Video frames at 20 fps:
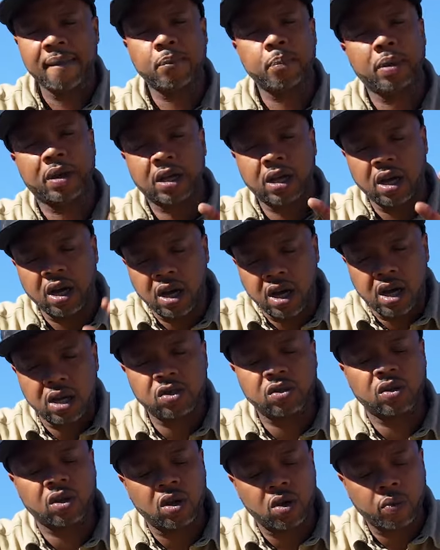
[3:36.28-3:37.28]

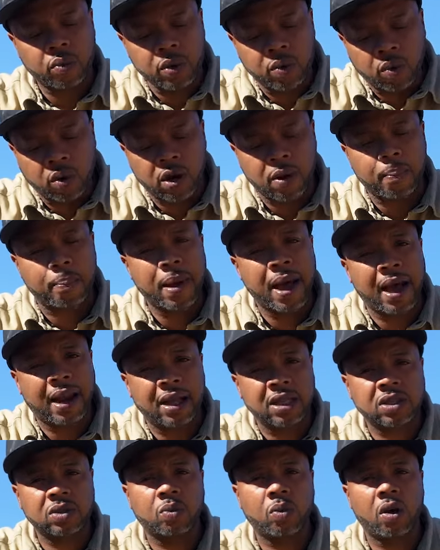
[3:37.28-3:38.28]
because we want a
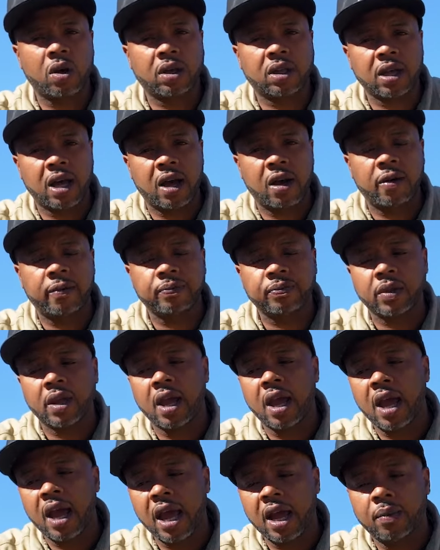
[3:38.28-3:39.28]
balanced workout
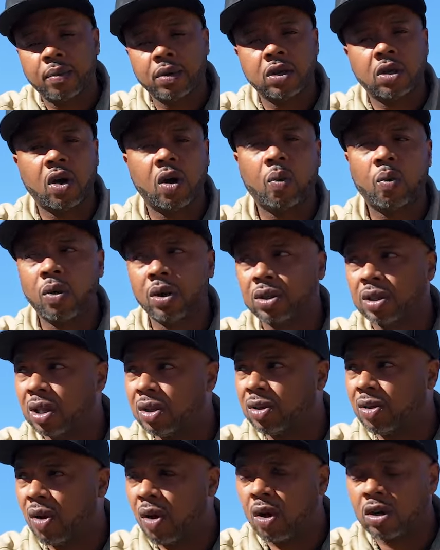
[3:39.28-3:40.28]
and we don't want the
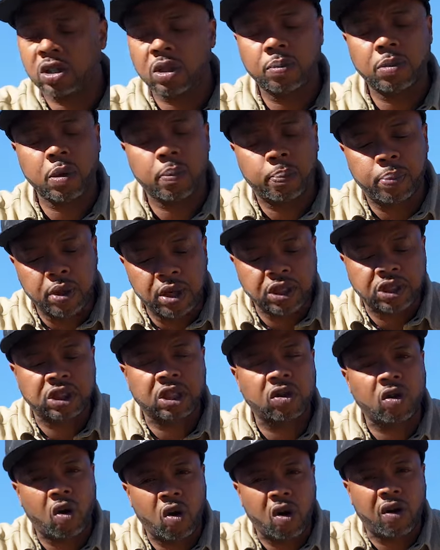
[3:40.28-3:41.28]
dog to be
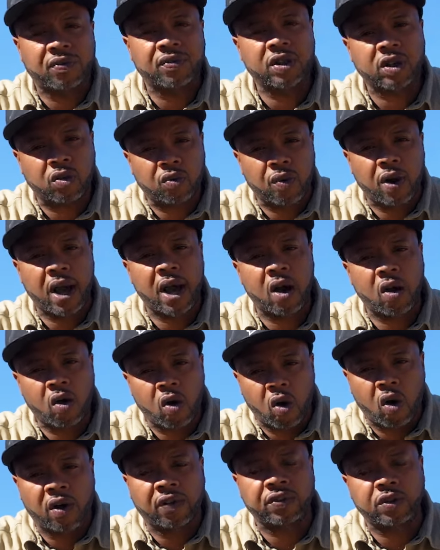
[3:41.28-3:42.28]
pushing off the ground,
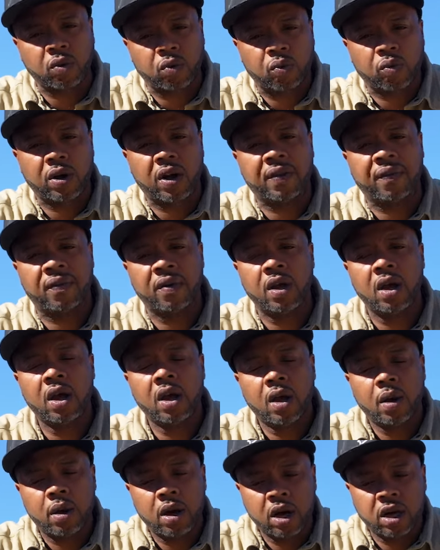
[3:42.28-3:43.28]
off the rough
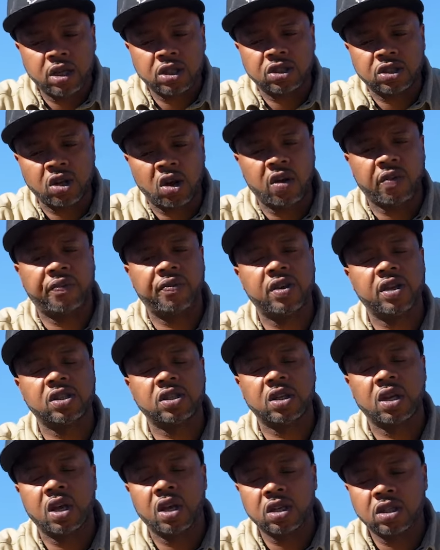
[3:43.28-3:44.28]

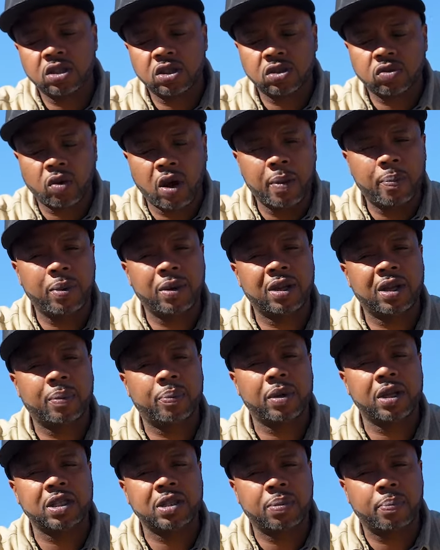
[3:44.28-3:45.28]
surface, scraping up
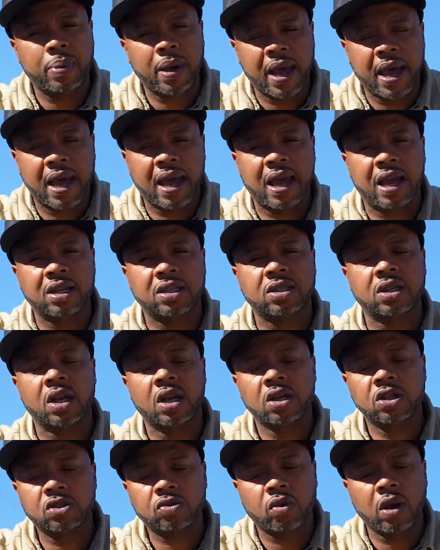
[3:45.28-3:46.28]
his pads,
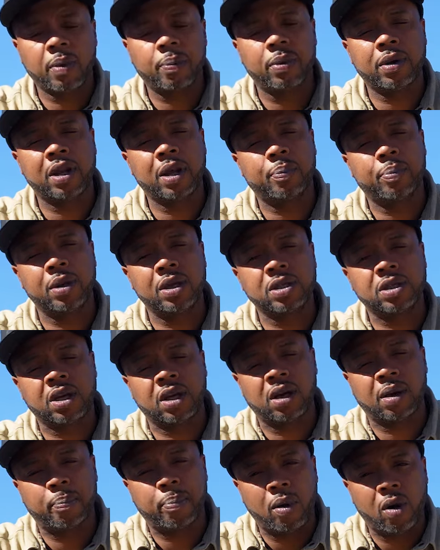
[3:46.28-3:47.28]
scraping up his
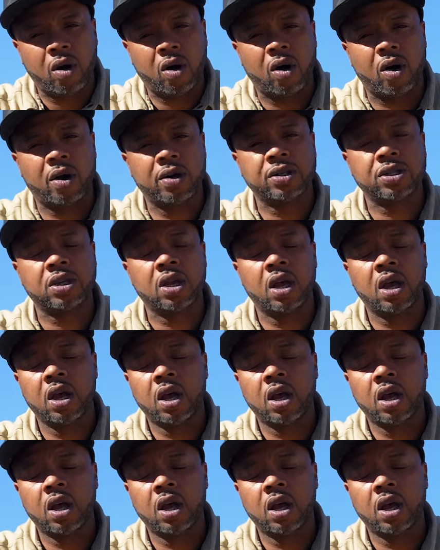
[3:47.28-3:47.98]
paws,